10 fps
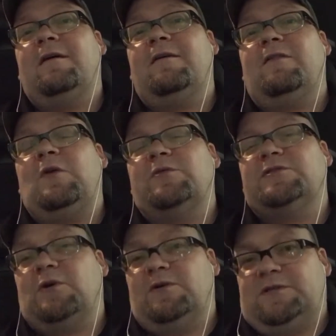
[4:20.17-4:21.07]
the
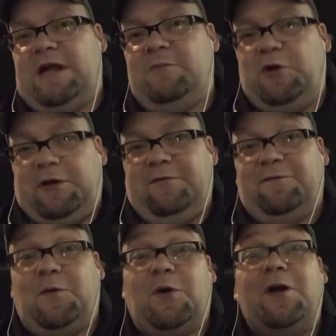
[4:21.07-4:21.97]
results that I'm looking
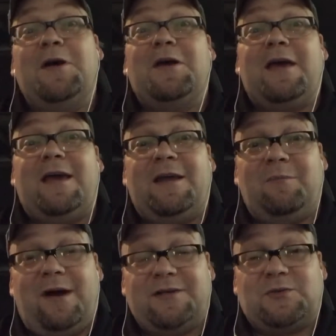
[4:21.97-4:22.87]
for in
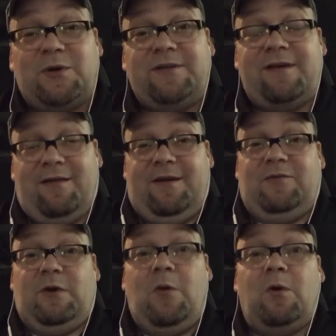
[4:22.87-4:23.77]
my storytelling?
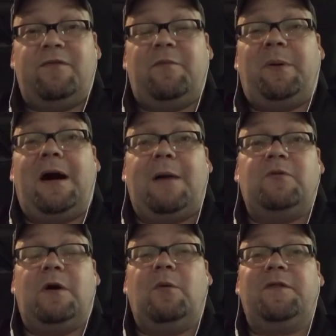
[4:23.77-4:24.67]
Do I want the pop?
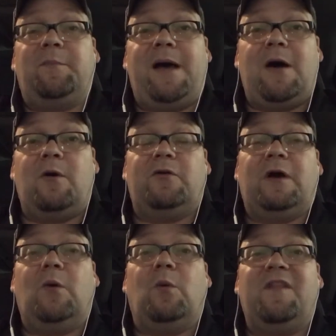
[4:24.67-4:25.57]
Do I want the power? Do
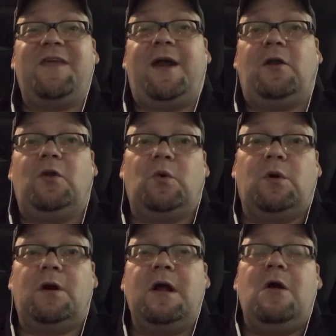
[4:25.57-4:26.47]
I want that
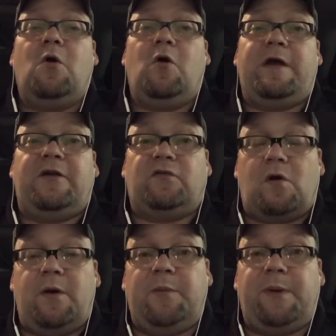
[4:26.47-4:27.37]
allure or that
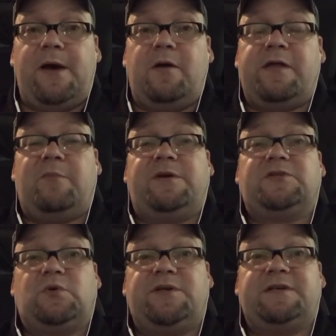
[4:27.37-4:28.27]
drawing power that my
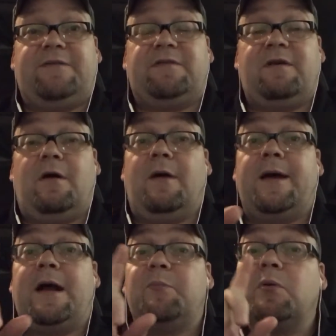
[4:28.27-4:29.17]
stories have to tell?
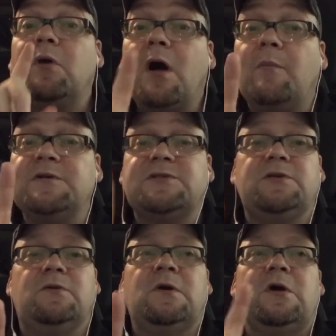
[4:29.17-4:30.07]
And I promise
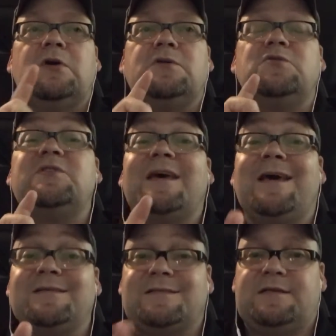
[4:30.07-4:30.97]
you, you
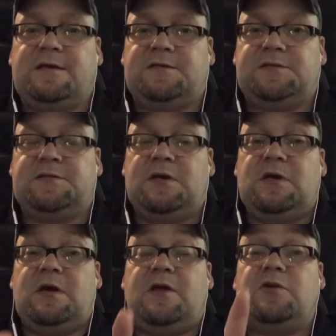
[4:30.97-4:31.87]
test this
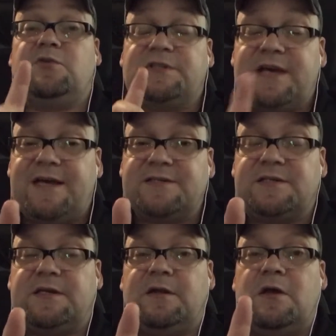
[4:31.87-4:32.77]
and you test it